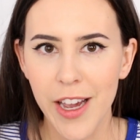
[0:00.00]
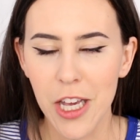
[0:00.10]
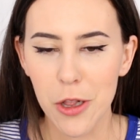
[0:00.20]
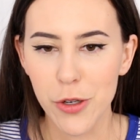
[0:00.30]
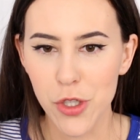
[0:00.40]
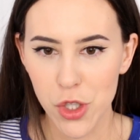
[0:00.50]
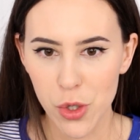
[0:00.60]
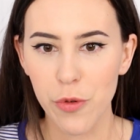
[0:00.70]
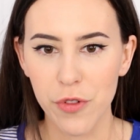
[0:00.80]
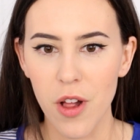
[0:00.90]
it looks
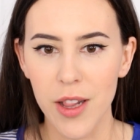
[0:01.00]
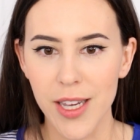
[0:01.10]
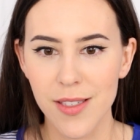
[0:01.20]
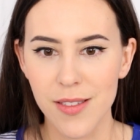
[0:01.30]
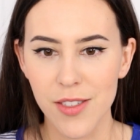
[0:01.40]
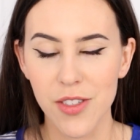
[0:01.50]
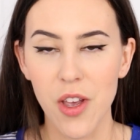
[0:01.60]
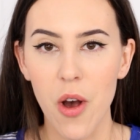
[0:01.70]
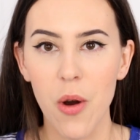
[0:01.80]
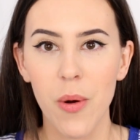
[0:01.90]
so flawless.
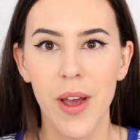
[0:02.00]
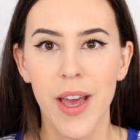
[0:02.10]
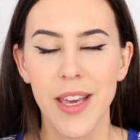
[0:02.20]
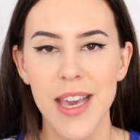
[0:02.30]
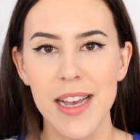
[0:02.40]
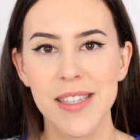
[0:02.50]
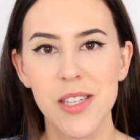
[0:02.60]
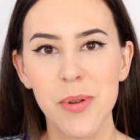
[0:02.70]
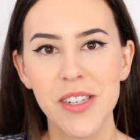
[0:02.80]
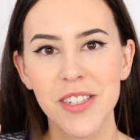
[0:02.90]
So yes,
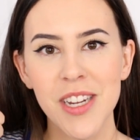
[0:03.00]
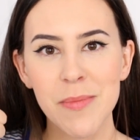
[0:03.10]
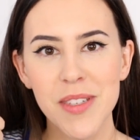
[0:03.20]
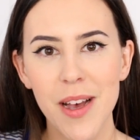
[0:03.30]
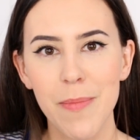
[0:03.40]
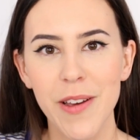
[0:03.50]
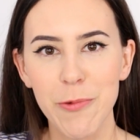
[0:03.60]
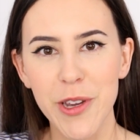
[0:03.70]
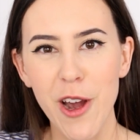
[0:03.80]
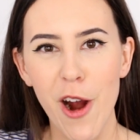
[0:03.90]
this one is a thumbs up.
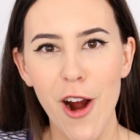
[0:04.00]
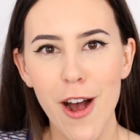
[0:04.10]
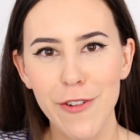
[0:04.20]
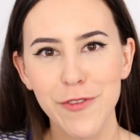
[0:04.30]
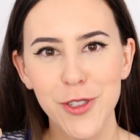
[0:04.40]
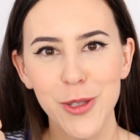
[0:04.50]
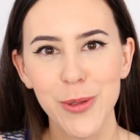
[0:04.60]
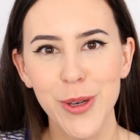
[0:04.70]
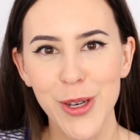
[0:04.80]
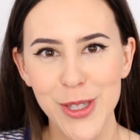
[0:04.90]
We are off
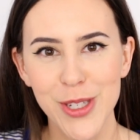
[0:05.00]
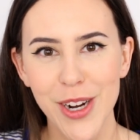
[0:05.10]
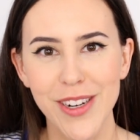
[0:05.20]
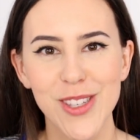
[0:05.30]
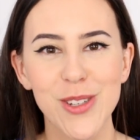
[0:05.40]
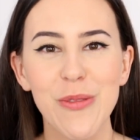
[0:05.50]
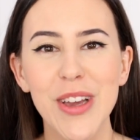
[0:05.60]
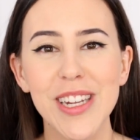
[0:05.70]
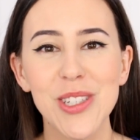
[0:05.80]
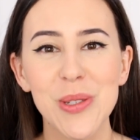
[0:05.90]
to a good start. So don't
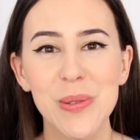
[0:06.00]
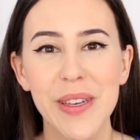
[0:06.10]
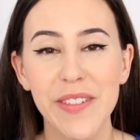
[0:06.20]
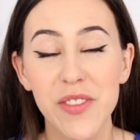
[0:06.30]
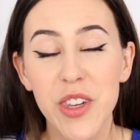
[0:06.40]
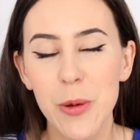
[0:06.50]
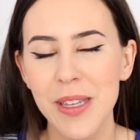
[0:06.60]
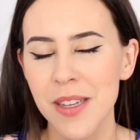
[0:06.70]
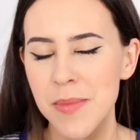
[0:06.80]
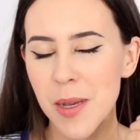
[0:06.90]
forget to give this video a
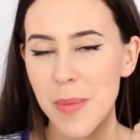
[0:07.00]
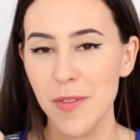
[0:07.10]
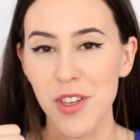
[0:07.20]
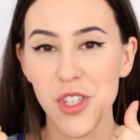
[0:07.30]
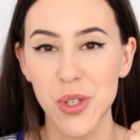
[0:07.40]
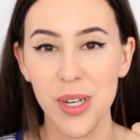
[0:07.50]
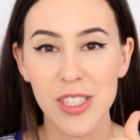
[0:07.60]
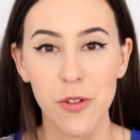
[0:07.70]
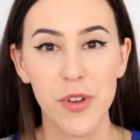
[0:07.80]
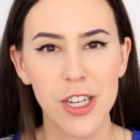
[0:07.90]
big thumbs up if you enjoyed
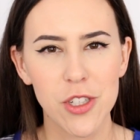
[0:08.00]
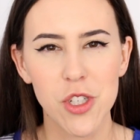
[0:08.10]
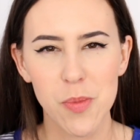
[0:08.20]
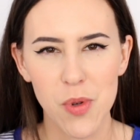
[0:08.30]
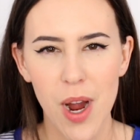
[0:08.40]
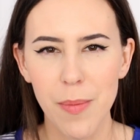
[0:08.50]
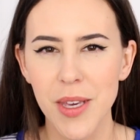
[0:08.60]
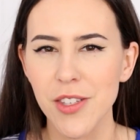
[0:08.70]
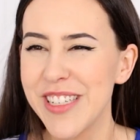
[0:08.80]
it. Don't forget to subscribe because